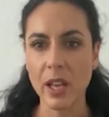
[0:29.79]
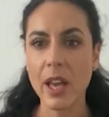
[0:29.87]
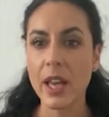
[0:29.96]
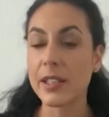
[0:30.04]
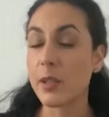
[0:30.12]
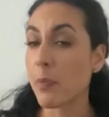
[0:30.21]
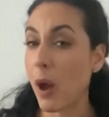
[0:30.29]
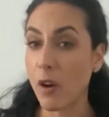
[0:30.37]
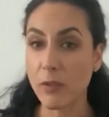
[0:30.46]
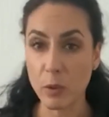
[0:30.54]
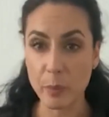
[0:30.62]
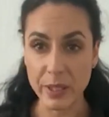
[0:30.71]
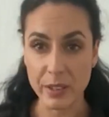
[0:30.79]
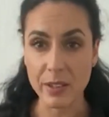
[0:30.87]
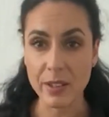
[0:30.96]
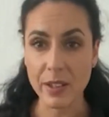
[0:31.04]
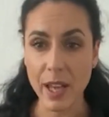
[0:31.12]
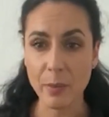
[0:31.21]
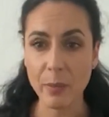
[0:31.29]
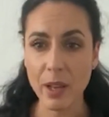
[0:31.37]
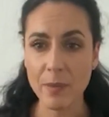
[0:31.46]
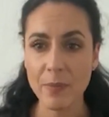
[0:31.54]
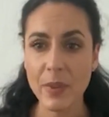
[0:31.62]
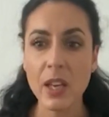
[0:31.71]
It's a powerful business enabler,
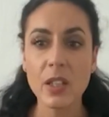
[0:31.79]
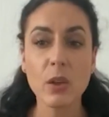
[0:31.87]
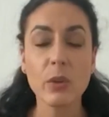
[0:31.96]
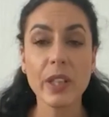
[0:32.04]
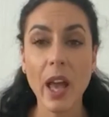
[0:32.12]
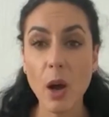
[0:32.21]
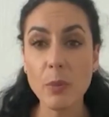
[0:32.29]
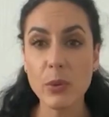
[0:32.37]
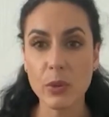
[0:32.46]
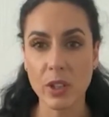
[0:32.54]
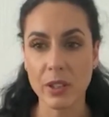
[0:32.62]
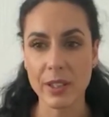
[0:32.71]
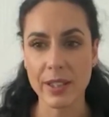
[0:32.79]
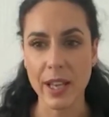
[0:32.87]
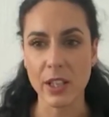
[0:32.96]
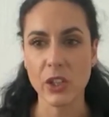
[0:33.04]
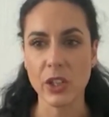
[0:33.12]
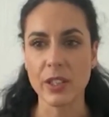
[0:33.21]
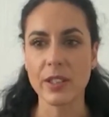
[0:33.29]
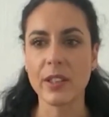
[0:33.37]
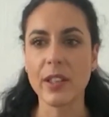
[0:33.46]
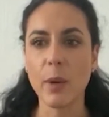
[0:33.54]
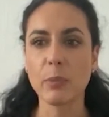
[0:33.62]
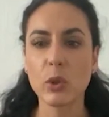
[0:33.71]
so it helps organizations
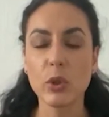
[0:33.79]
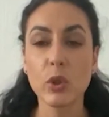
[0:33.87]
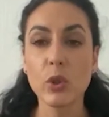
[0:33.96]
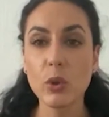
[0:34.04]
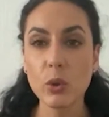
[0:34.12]
adapt to the new